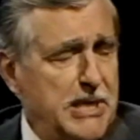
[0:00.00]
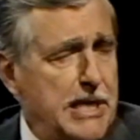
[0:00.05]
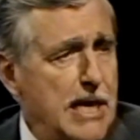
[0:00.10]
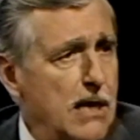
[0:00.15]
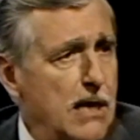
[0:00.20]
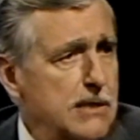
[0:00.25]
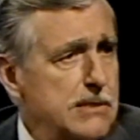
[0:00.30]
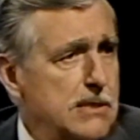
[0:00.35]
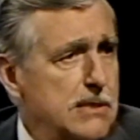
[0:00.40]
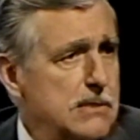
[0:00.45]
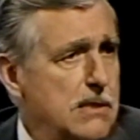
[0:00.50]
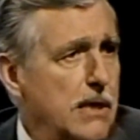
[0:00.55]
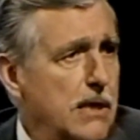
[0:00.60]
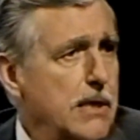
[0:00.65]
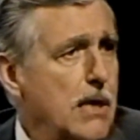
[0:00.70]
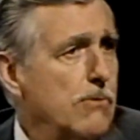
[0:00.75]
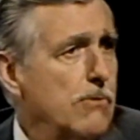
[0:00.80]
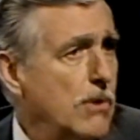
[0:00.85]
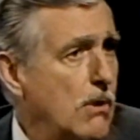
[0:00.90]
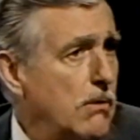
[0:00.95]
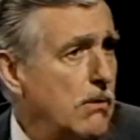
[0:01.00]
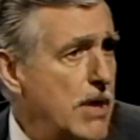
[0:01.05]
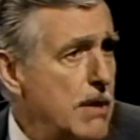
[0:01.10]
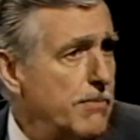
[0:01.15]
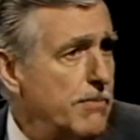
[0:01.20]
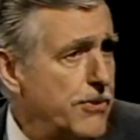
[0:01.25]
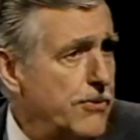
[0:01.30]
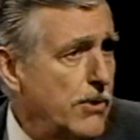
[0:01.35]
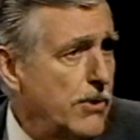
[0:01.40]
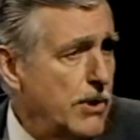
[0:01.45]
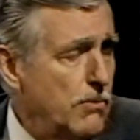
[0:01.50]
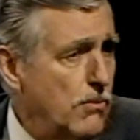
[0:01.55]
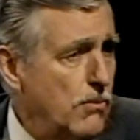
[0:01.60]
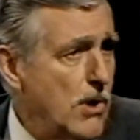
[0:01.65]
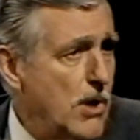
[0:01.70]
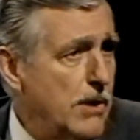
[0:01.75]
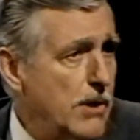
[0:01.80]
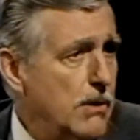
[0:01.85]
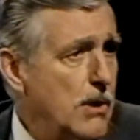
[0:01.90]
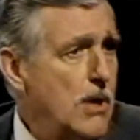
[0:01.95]
galaxies like our own M31
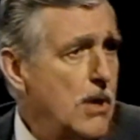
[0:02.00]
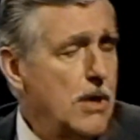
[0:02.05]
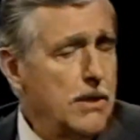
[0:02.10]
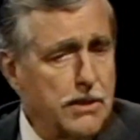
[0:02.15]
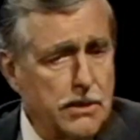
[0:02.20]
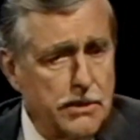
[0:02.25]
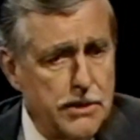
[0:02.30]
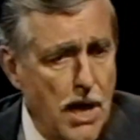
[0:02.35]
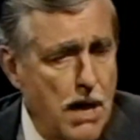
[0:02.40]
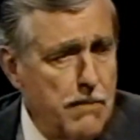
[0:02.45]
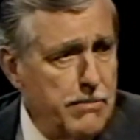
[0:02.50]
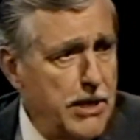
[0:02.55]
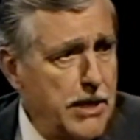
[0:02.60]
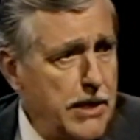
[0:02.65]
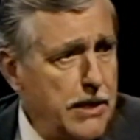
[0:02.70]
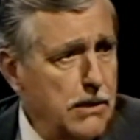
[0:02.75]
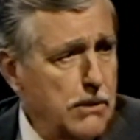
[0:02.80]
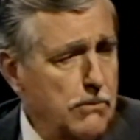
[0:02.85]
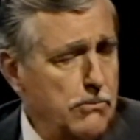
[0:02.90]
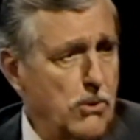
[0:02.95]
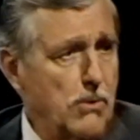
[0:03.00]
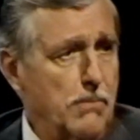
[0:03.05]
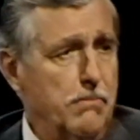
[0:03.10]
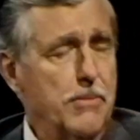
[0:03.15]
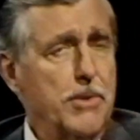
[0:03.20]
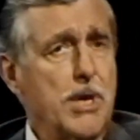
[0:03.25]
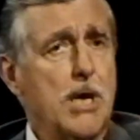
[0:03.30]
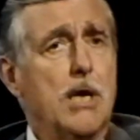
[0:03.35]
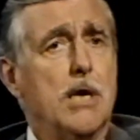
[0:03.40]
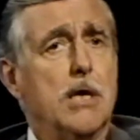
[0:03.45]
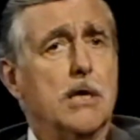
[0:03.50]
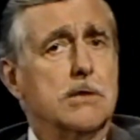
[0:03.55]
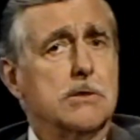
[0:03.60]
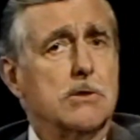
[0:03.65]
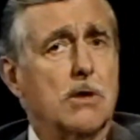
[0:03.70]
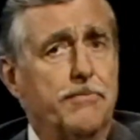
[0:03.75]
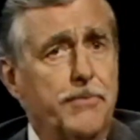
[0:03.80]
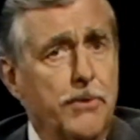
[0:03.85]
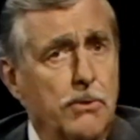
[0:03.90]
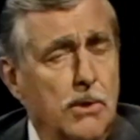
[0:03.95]
mm-hmm. that dominate a group.
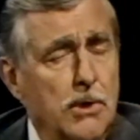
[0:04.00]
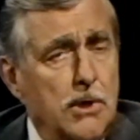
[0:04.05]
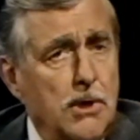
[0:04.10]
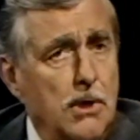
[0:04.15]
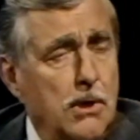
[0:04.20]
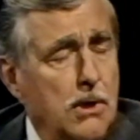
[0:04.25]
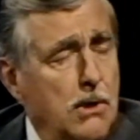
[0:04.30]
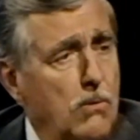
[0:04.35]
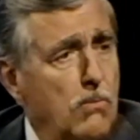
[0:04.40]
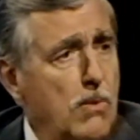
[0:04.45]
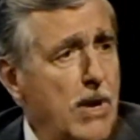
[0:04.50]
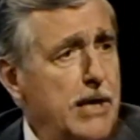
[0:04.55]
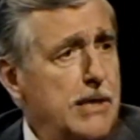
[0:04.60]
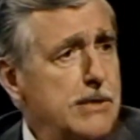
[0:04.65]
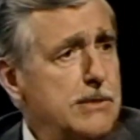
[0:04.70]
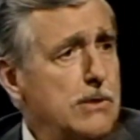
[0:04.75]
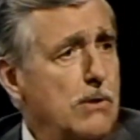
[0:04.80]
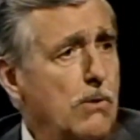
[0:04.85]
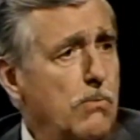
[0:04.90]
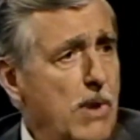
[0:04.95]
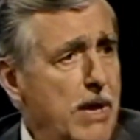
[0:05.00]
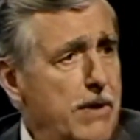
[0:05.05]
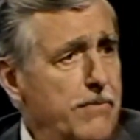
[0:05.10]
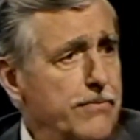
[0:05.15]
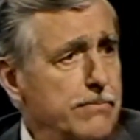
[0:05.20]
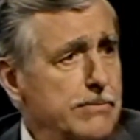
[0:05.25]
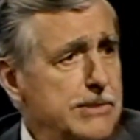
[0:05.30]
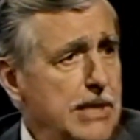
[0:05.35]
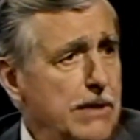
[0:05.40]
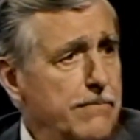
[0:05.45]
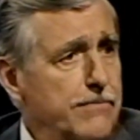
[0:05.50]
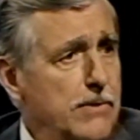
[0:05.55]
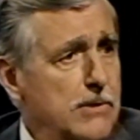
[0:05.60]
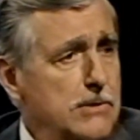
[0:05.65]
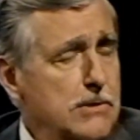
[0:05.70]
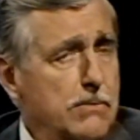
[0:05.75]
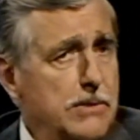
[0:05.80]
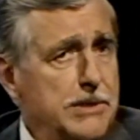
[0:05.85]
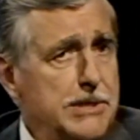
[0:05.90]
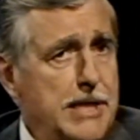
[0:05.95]
So if you look a little ways away from
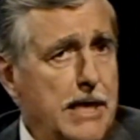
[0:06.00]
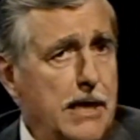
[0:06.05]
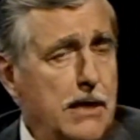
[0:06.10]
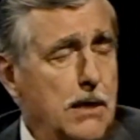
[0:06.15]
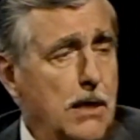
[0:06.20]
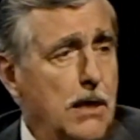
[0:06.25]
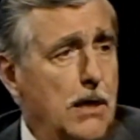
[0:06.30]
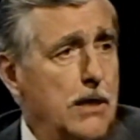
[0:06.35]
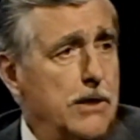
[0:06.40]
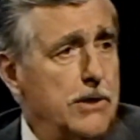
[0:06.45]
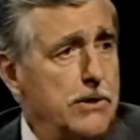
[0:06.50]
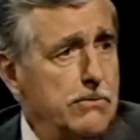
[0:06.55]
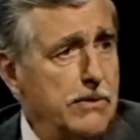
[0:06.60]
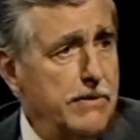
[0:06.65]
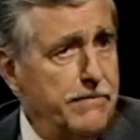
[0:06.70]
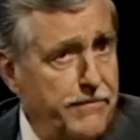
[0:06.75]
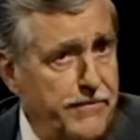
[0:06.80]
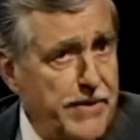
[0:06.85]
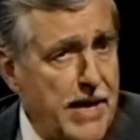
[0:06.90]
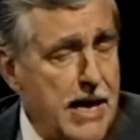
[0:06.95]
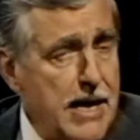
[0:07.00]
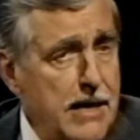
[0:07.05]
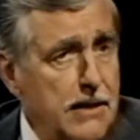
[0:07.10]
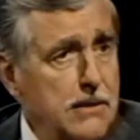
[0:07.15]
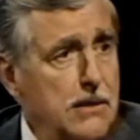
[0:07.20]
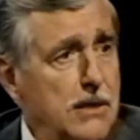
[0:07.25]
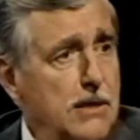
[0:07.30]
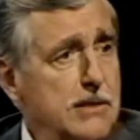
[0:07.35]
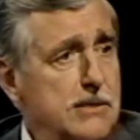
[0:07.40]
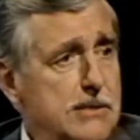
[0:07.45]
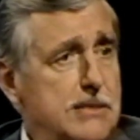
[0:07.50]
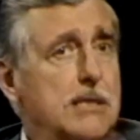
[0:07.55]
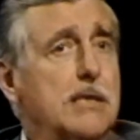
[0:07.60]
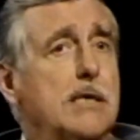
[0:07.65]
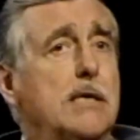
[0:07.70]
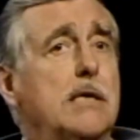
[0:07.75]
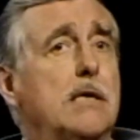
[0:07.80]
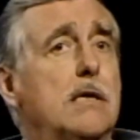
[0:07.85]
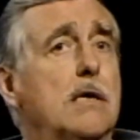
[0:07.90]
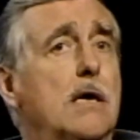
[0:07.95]
Stephan's quintet, you in fact
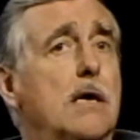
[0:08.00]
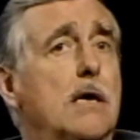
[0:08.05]
see